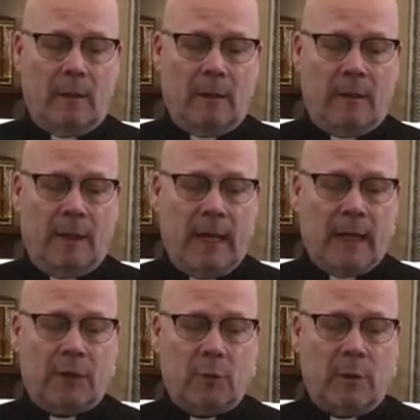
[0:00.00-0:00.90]
The
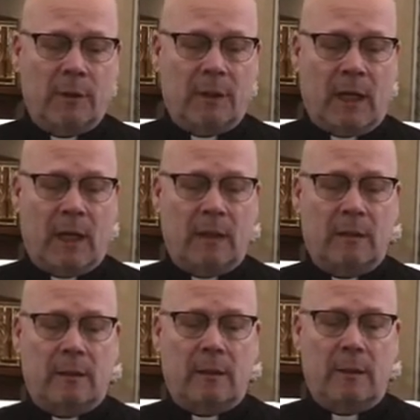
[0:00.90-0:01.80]
next one
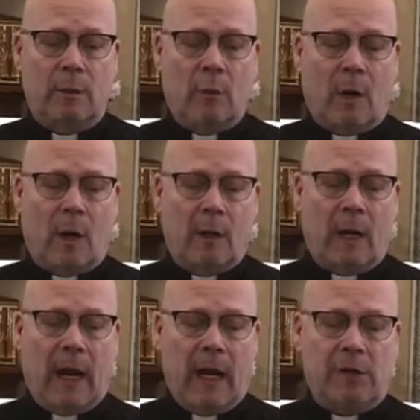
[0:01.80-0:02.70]
says you are
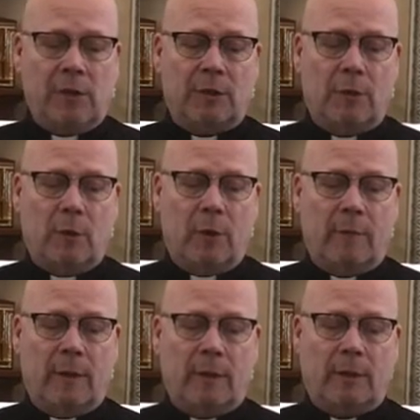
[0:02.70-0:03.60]
anxious or
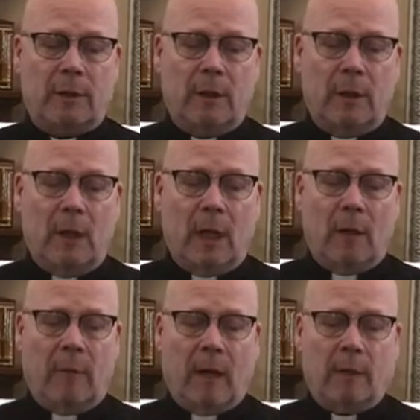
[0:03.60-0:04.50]
nervous
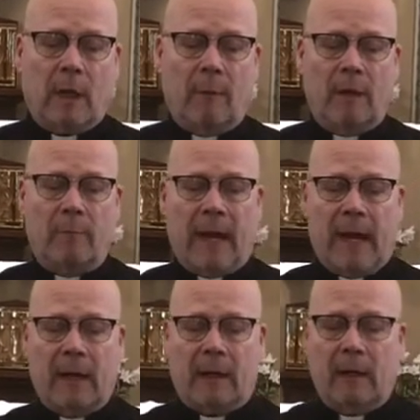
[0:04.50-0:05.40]
about coming
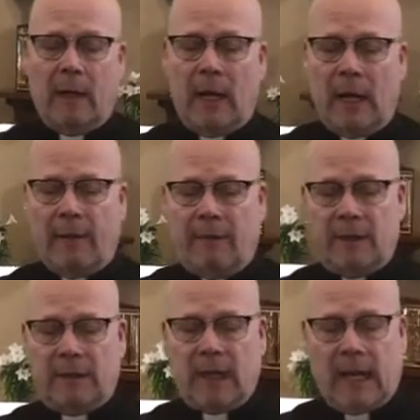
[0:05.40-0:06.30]
back at this
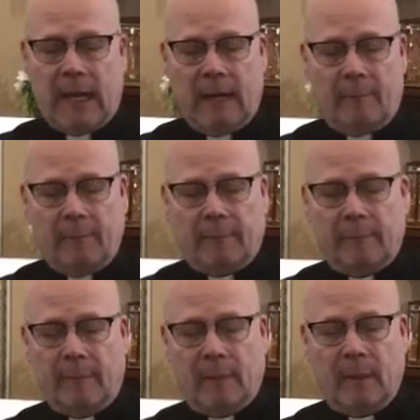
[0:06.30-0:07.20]
time.
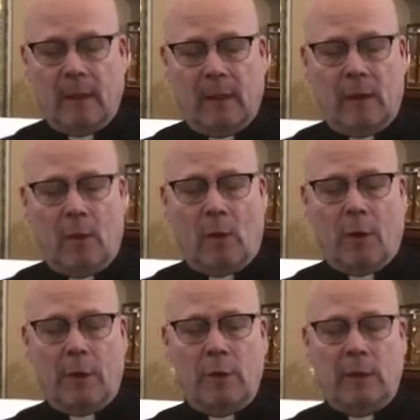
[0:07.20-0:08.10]
Or
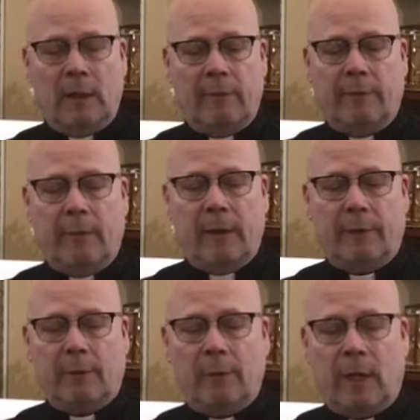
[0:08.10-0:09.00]
you live with
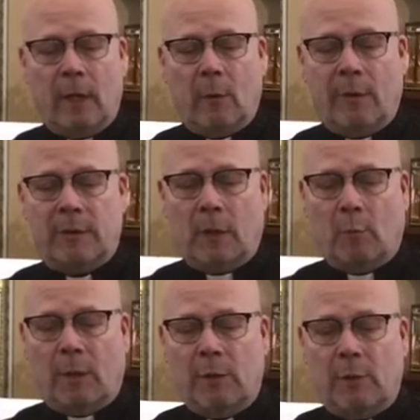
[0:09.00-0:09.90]
or care with
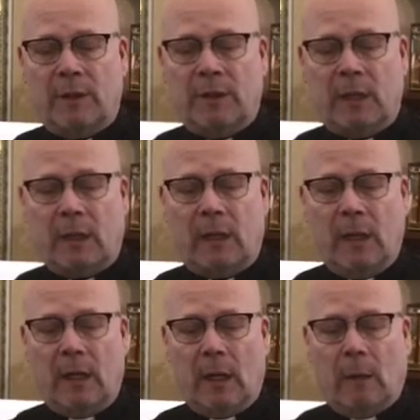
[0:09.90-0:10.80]
someone who is sick,
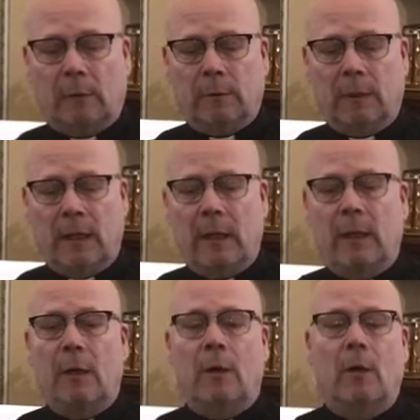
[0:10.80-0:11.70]
elderly,
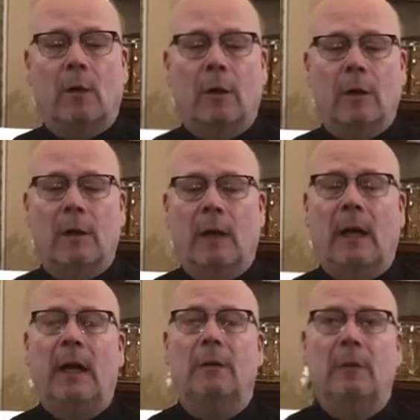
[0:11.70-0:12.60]
or
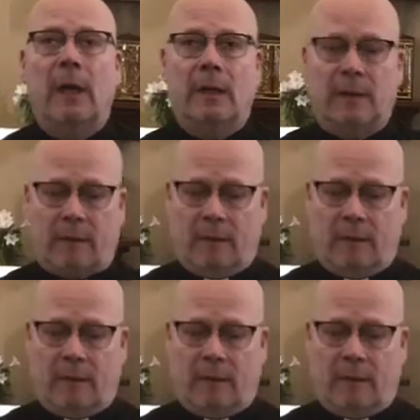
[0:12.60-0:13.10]
at risk.